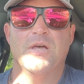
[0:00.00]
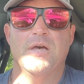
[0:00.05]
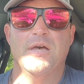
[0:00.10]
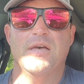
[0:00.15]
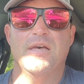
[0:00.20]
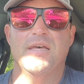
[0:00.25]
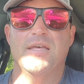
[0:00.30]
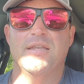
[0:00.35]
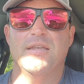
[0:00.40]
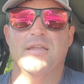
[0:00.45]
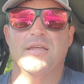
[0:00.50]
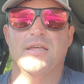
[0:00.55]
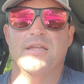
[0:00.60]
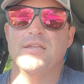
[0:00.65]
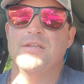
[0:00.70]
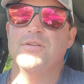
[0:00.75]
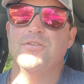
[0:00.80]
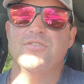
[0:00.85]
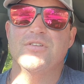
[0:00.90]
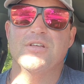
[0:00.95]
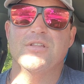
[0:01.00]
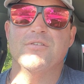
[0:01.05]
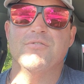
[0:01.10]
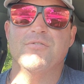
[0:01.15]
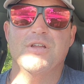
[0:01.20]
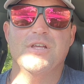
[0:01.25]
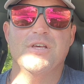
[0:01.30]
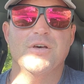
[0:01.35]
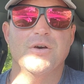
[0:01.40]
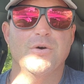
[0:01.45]
And, and you see in the
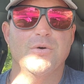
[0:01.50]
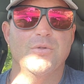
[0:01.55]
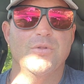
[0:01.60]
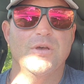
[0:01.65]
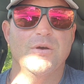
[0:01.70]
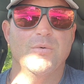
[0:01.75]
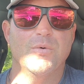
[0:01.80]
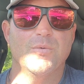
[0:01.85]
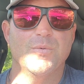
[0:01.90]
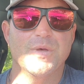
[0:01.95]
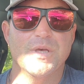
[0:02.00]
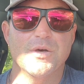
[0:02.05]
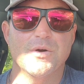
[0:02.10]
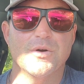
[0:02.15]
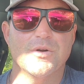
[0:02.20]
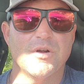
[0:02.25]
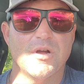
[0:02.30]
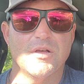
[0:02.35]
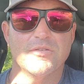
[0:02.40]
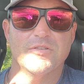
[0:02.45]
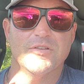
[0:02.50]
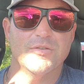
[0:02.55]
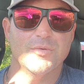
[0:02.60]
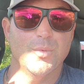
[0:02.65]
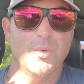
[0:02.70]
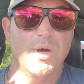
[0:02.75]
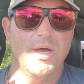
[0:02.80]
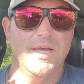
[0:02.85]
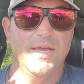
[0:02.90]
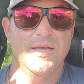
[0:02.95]
video that when we go across his
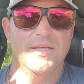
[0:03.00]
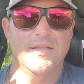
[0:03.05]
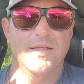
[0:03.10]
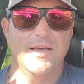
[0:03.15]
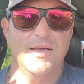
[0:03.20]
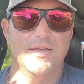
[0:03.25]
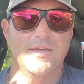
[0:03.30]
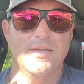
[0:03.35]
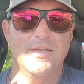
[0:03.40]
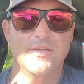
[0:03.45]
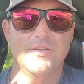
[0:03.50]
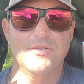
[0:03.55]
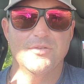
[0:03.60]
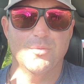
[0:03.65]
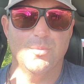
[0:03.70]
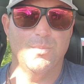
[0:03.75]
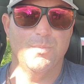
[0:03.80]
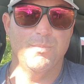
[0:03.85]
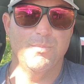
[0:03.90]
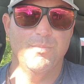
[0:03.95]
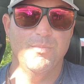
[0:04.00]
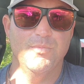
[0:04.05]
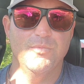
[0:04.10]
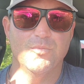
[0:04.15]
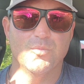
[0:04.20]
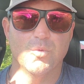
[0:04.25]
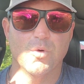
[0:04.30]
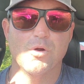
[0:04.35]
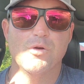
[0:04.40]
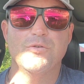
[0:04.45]
wake, like his
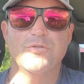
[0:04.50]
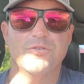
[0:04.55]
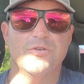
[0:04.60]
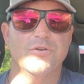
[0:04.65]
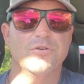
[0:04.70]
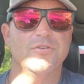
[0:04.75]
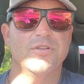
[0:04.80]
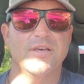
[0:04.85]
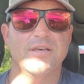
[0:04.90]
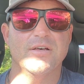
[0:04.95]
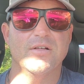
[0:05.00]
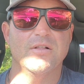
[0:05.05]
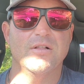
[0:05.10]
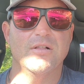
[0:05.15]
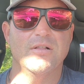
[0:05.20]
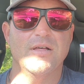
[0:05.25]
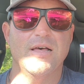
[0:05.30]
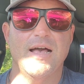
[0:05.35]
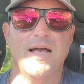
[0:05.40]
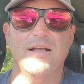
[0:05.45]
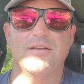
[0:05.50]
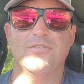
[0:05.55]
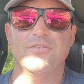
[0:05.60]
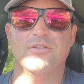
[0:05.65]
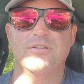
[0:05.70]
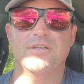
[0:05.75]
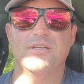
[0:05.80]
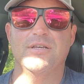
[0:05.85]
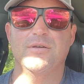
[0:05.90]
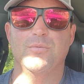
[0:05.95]
rooster tail
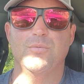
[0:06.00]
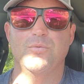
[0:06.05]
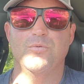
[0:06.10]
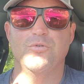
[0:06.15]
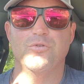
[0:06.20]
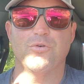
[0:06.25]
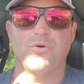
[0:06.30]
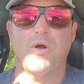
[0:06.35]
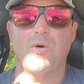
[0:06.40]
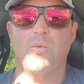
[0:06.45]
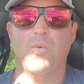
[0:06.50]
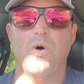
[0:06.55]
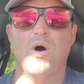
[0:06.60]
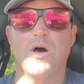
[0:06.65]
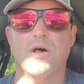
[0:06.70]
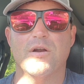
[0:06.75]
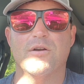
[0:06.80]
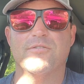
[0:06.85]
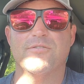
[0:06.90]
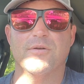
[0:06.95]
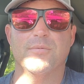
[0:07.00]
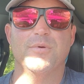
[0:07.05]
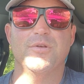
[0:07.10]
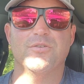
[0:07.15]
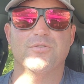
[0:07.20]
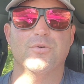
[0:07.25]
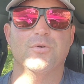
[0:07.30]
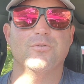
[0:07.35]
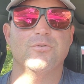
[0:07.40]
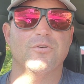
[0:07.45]
actually water from
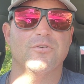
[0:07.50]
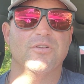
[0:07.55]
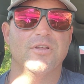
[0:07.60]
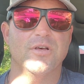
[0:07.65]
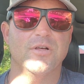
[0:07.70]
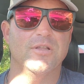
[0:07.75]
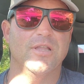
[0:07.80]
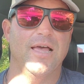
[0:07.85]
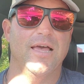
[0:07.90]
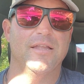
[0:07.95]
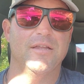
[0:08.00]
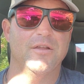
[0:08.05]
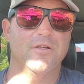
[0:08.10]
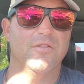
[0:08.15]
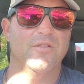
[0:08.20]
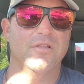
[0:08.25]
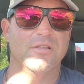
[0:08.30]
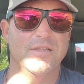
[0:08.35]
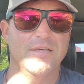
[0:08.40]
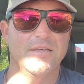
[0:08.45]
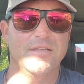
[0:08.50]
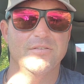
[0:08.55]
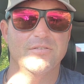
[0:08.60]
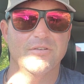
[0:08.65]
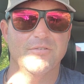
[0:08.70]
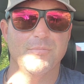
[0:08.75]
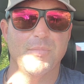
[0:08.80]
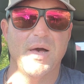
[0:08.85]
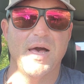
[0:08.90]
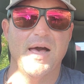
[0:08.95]
his rooster tail landed on the lens
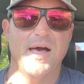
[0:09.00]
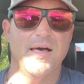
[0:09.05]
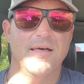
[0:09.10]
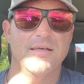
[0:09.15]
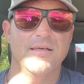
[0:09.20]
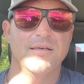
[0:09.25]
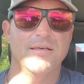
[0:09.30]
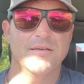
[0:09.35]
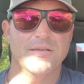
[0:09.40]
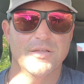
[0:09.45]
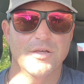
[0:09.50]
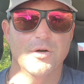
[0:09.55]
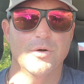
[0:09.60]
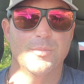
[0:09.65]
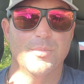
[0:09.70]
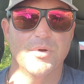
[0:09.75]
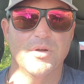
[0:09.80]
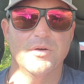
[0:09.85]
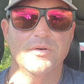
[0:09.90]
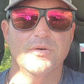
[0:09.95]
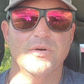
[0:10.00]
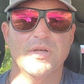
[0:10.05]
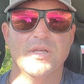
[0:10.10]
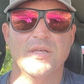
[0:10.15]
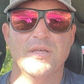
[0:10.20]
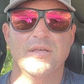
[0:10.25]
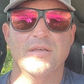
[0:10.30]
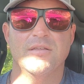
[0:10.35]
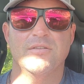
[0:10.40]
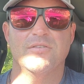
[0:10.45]
of my GoPro.
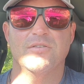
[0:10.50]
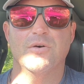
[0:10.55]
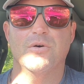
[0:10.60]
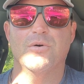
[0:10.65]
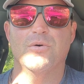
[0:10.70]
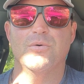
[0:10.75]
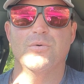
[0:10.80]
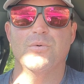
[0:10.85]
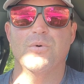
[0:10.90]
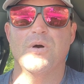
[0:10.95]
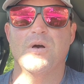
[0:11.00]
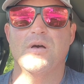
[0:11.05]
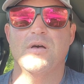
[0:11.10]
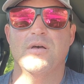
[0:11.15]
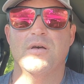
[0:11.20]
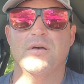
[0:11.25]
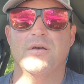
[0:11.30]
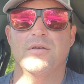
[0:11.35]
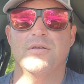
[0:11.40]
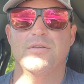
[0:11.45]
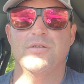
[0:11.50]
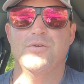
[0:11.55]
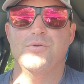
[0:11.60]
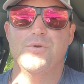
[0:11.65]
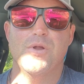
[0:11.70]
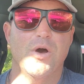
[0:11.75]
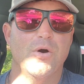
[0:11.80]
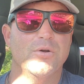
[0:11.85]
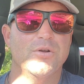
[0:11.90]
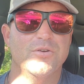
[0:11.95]
So
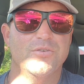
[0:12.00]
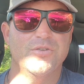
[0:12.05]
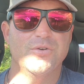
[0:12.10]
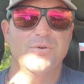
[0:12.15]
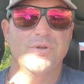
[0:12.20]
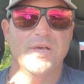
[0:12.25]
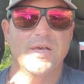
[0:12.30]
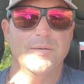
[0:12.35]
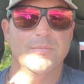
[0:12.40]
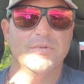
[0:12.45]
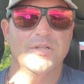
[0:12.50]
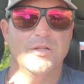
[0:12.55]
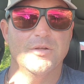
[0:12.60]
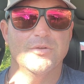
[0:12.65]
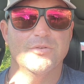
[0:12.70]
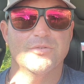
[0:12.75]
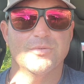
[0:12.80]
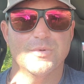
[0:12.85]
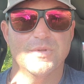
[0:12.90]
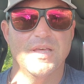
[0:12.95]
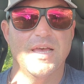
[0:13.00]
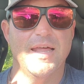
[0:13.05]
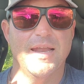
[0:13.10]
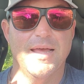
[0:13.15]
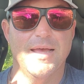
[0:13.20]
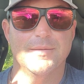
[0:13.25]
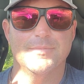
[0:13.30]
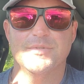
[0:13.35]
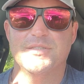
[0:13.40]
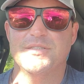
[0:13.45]
you know you're too damn close when that
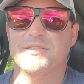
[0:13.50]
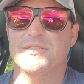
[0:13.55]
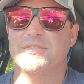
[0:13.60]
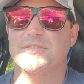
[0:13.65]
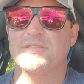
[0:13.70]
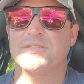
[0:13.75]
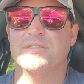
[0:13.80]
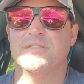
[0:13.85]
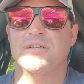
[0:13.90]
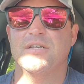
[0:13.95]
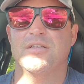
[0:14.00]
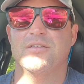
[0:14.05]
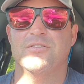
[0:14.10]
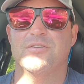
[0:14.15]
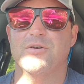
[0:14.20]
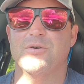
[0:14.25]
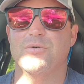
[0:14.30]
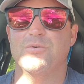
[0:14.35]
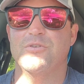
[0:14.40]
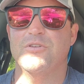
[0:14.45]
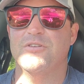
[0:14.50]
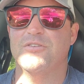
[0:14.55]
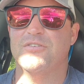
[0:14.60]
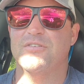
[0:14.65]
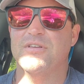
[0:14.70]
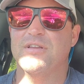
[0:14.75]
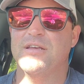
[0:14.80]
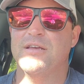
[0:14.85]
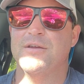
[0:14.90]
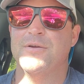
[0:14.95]
happens. So
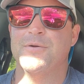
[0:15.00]
just,